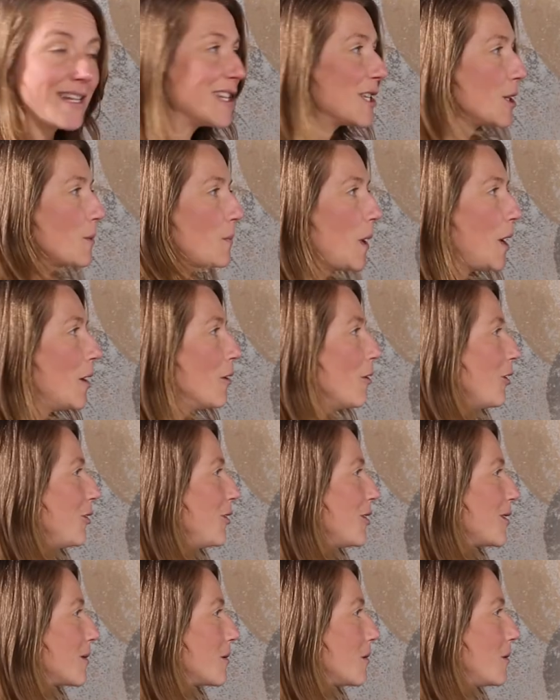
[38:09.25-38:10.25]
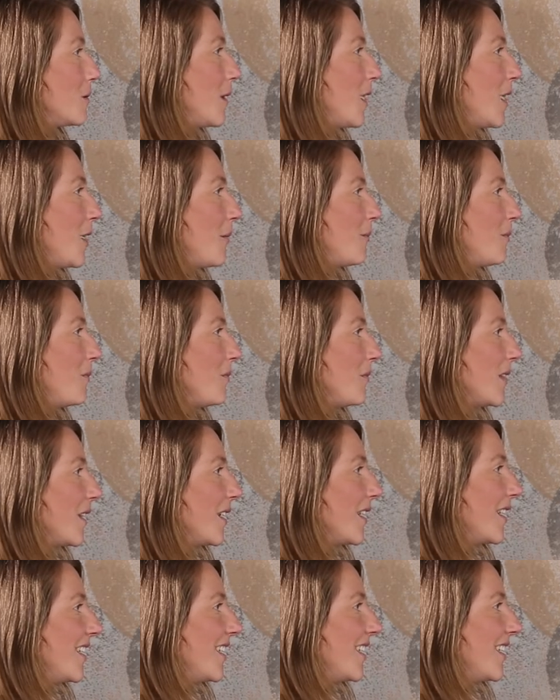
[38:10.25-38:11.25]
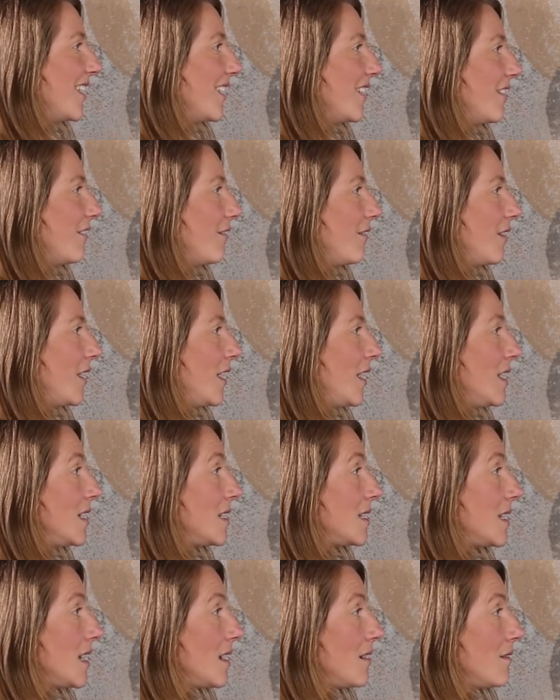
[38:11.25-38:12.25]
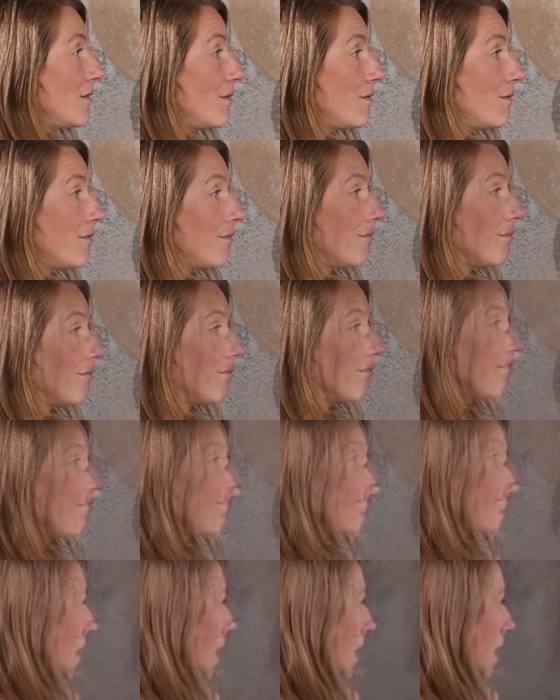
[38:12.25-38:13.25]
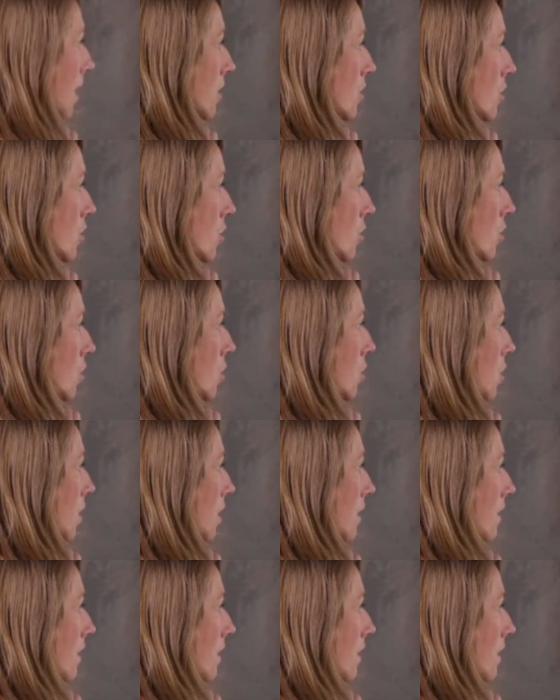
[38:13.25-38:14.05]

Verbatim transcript: disappear on you. So um, if I save back to